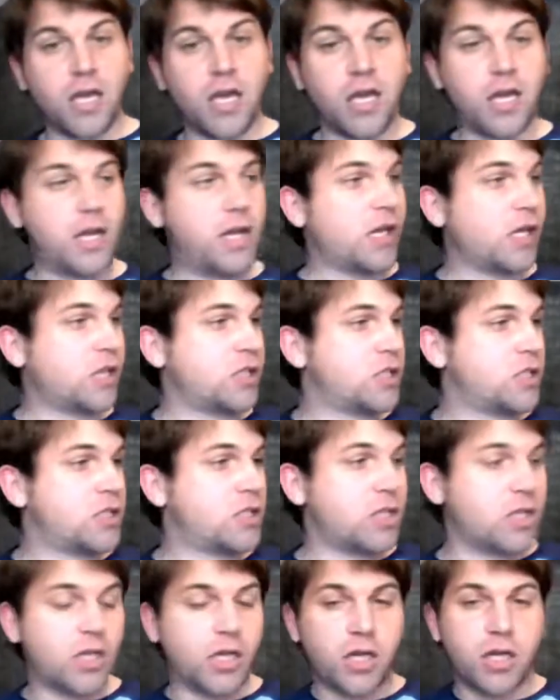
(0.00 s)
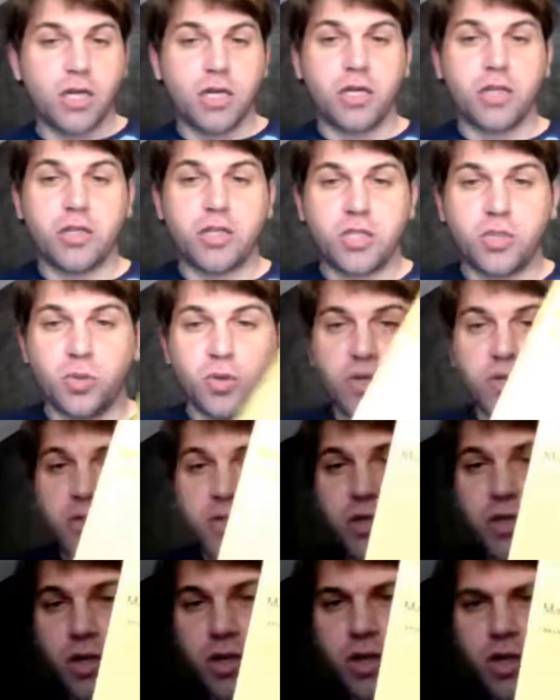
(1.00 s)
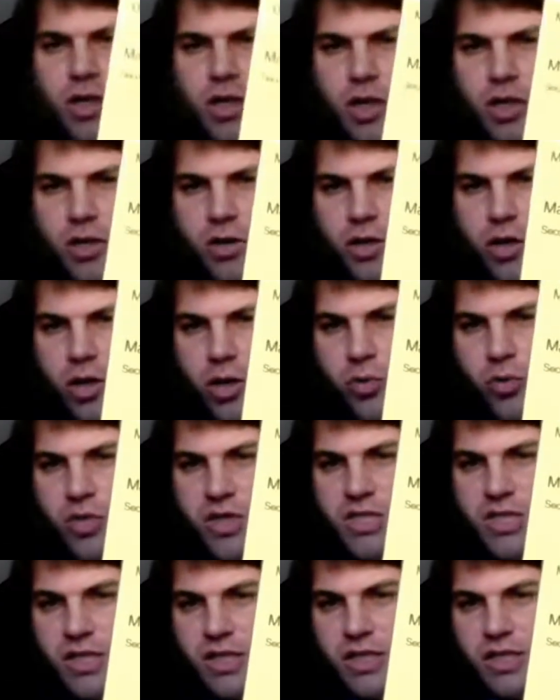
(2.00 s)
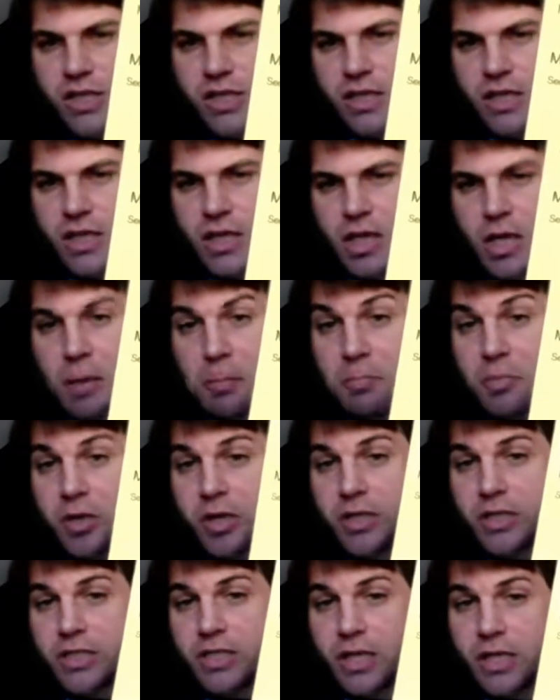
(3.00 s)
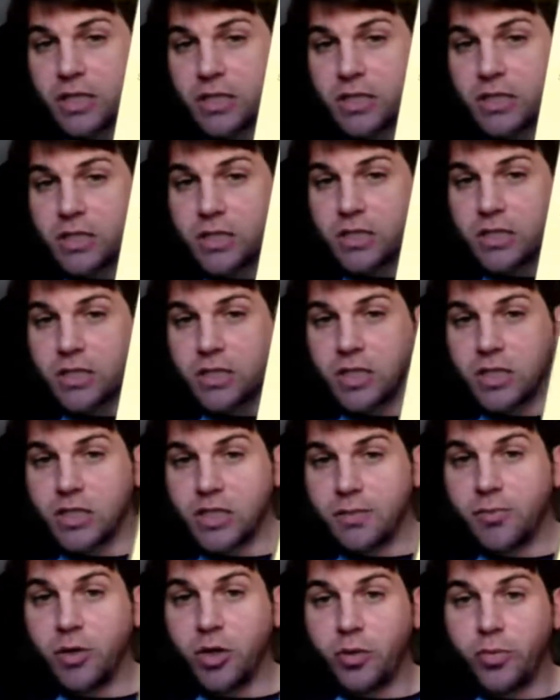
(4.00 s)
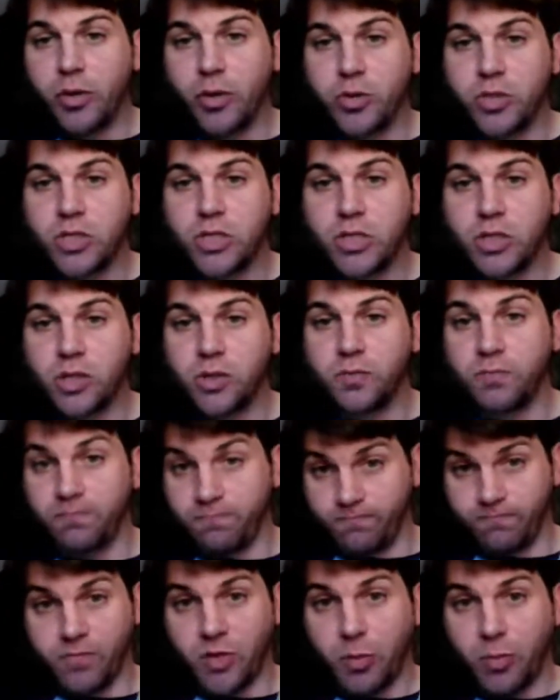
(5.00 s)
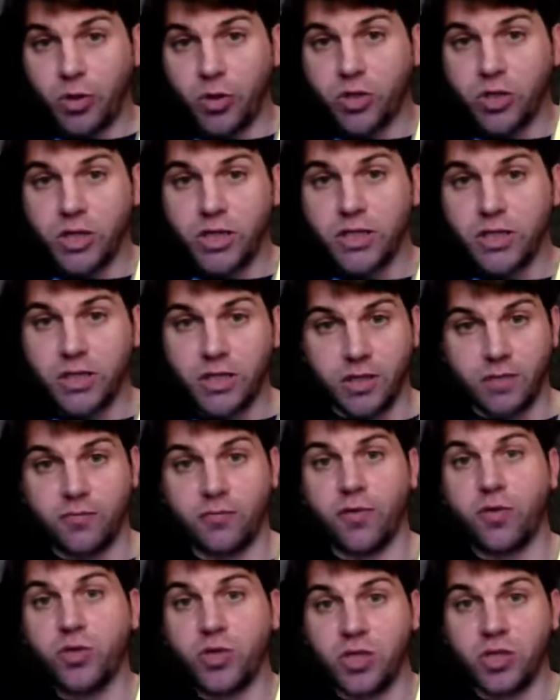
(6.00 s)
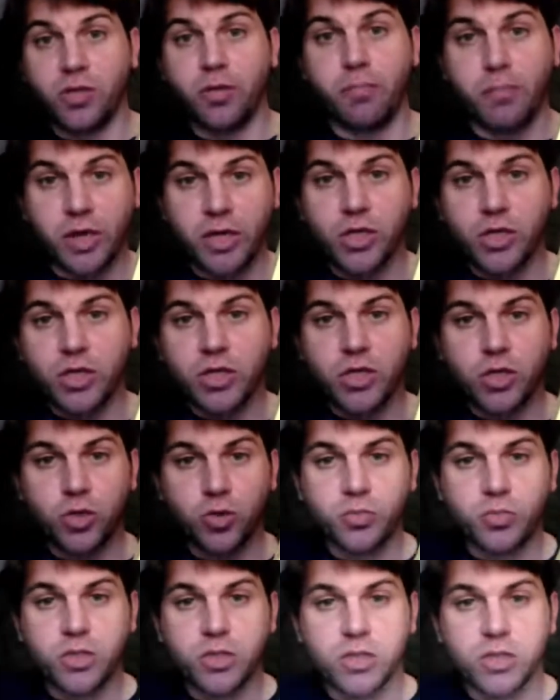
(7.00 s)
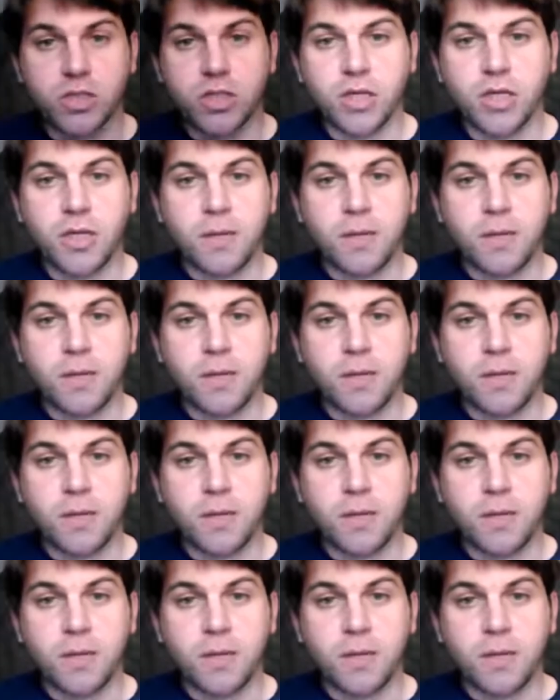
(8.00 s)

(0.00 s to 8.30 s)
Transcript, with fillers: Next, uh, this one I only got it recently, but it takes a similar approach to the approach I did. It focuses on matrix groups.